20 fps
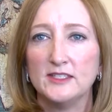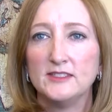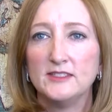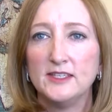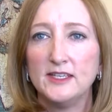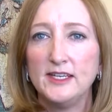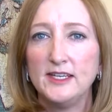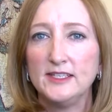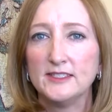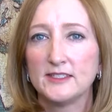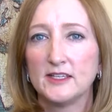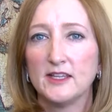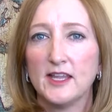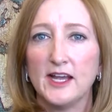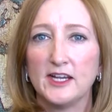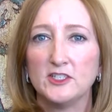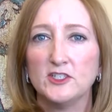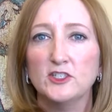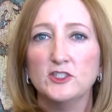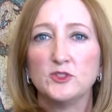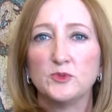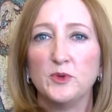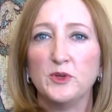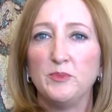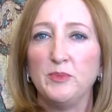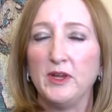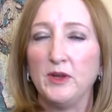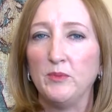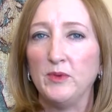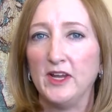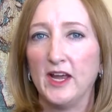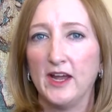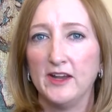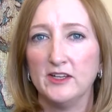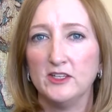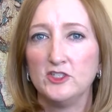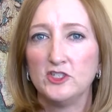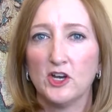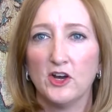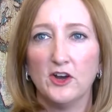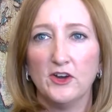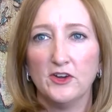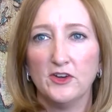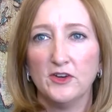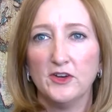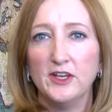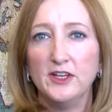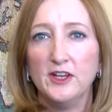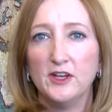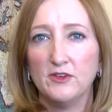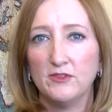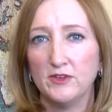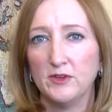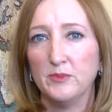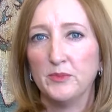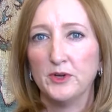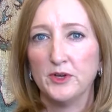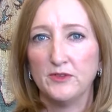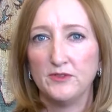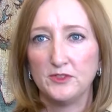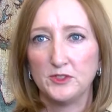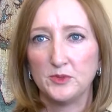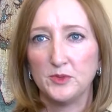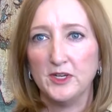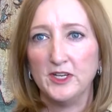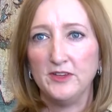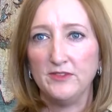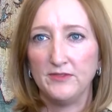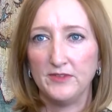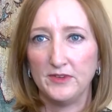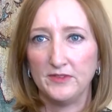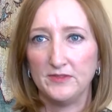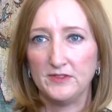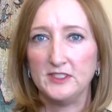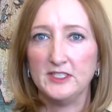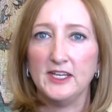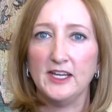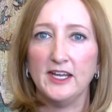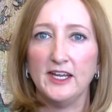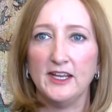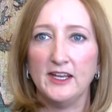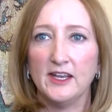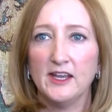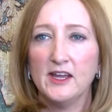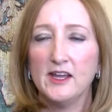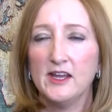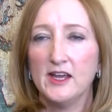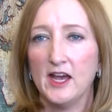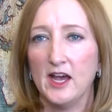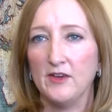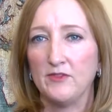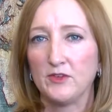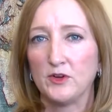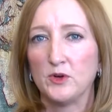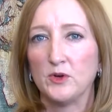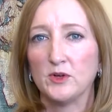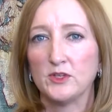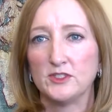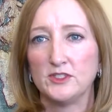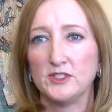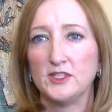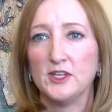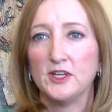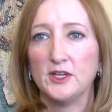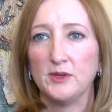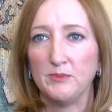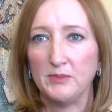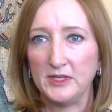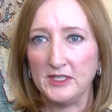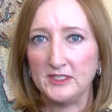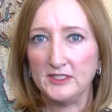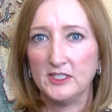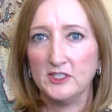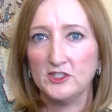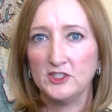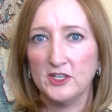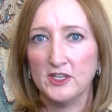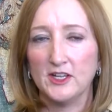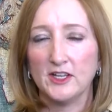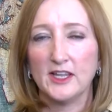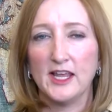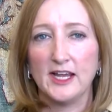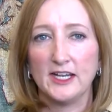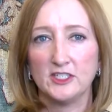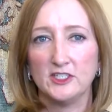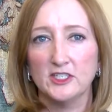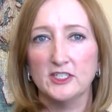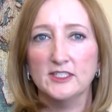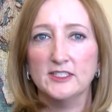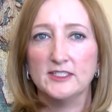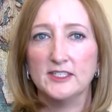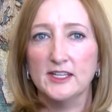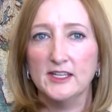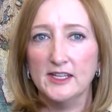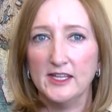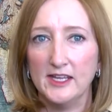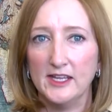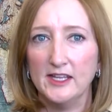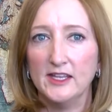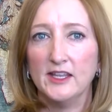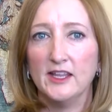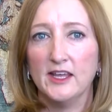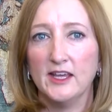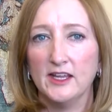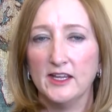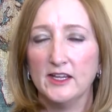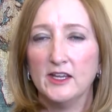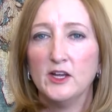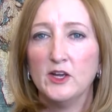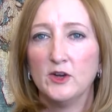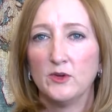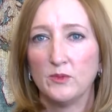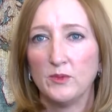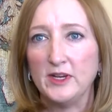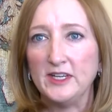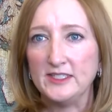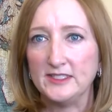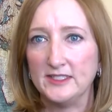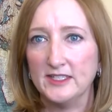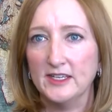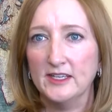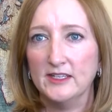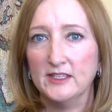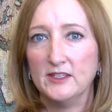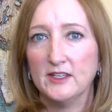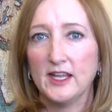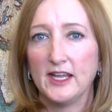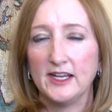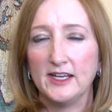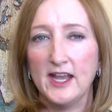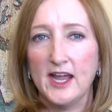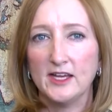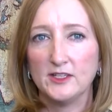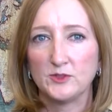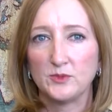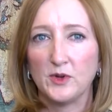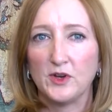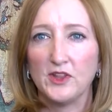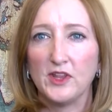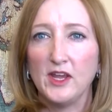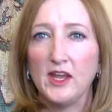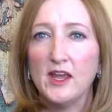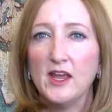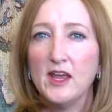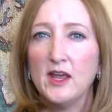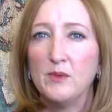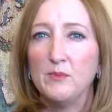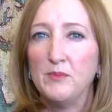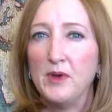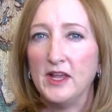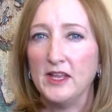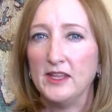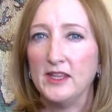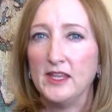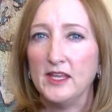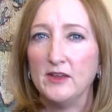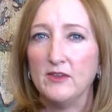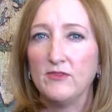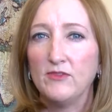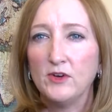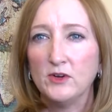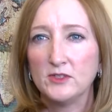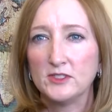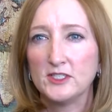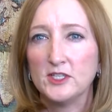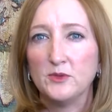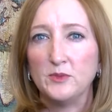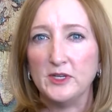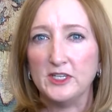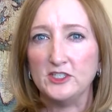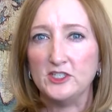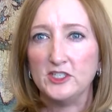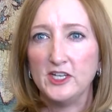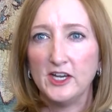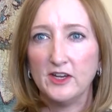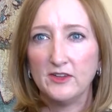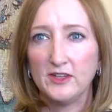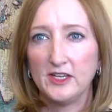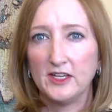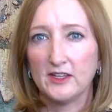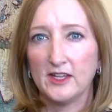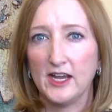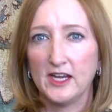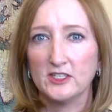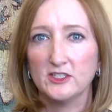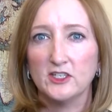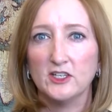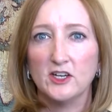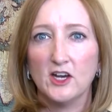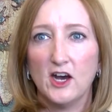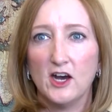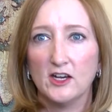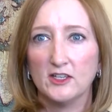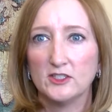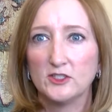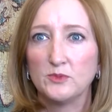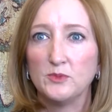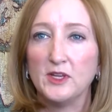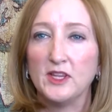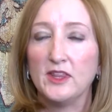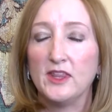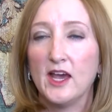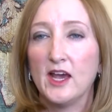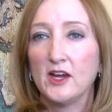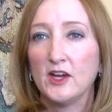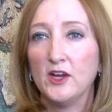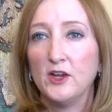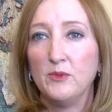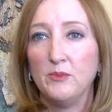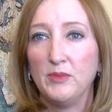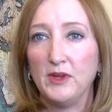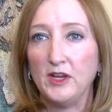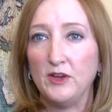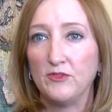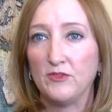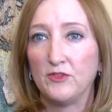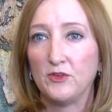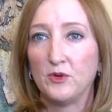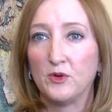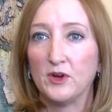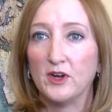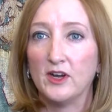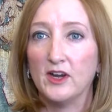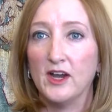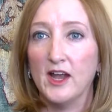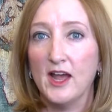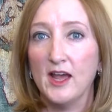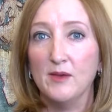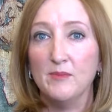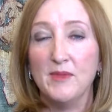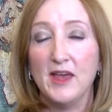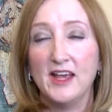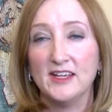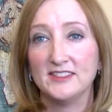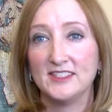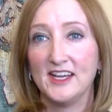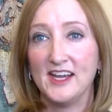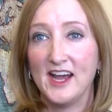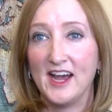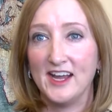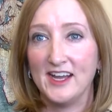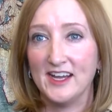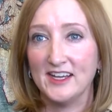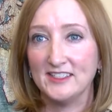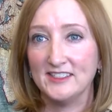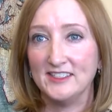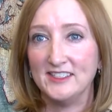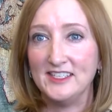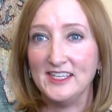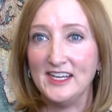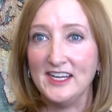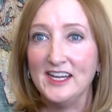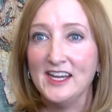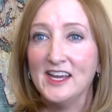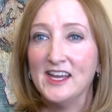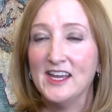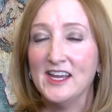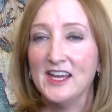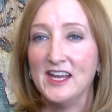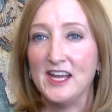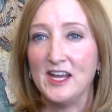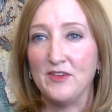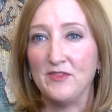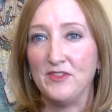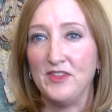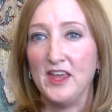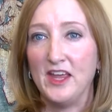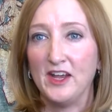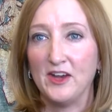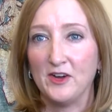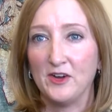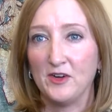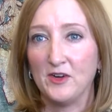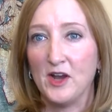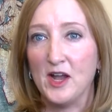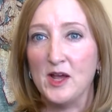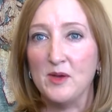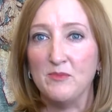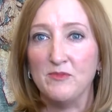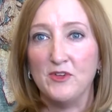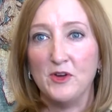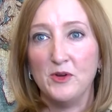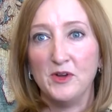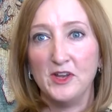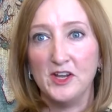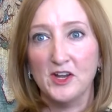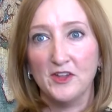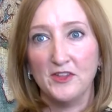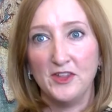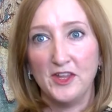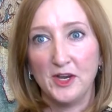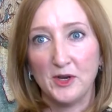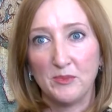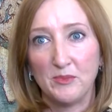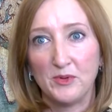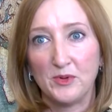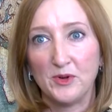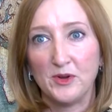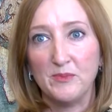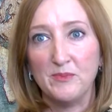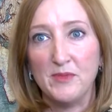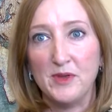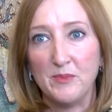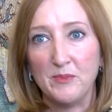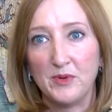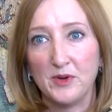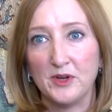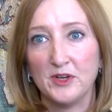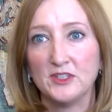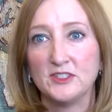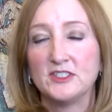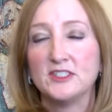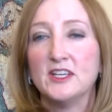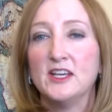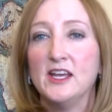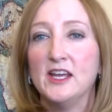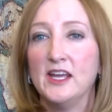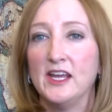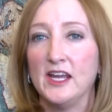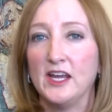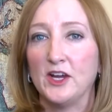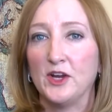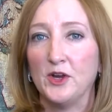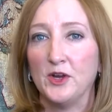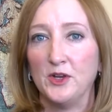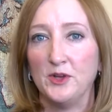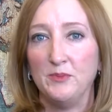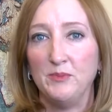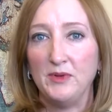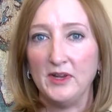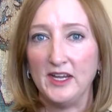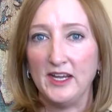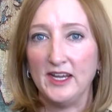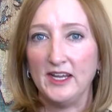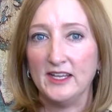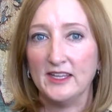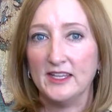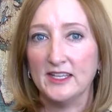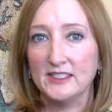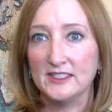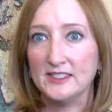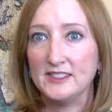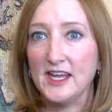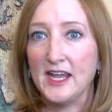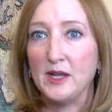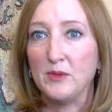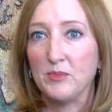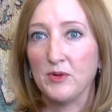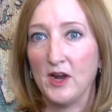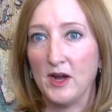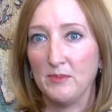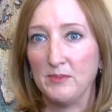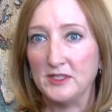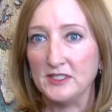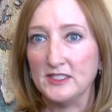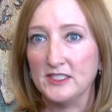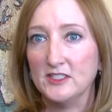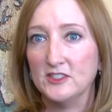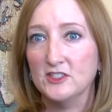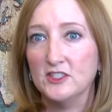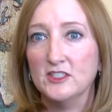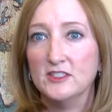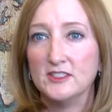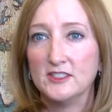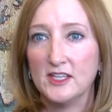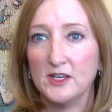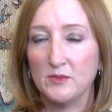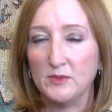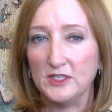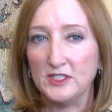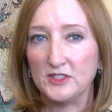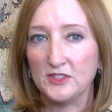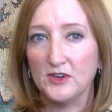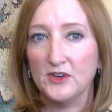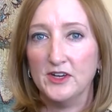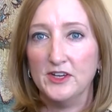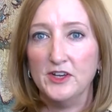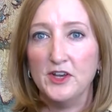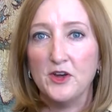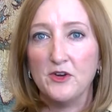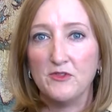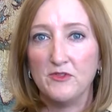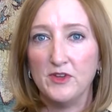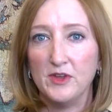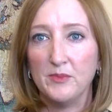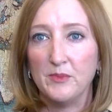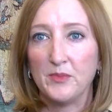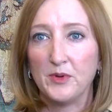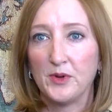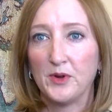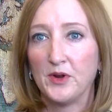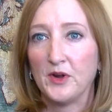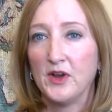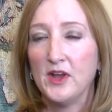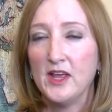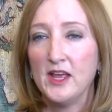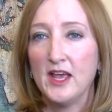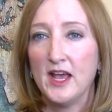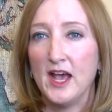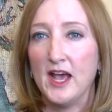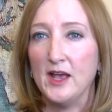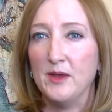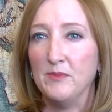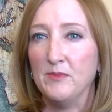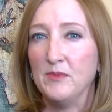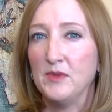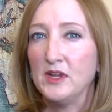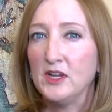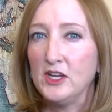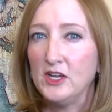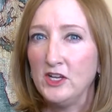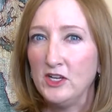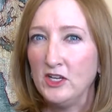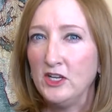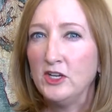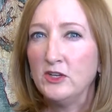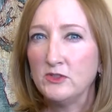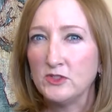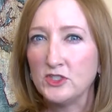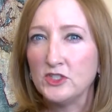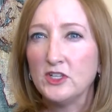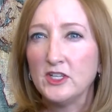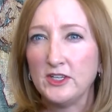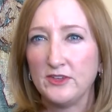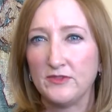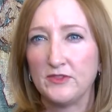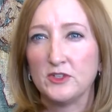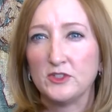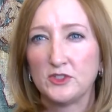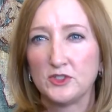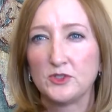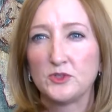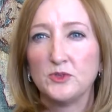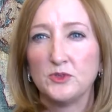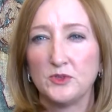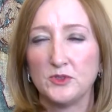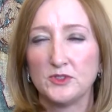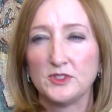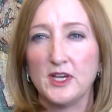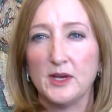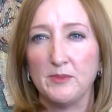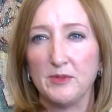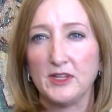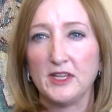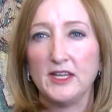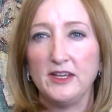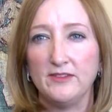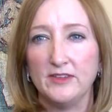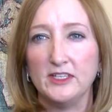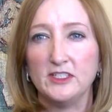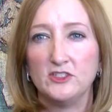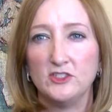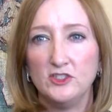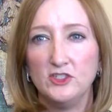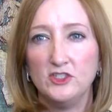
city's elections would be we had a charter in November of 2015, of course, the position elections, and then the recent, Lake Nasworthy. But the folks that we share the election cost with, that could be for um, SAISD if they're um, voting on their board members. It could be the state propositions that we saw in November. Um, usually for schools, I believe it's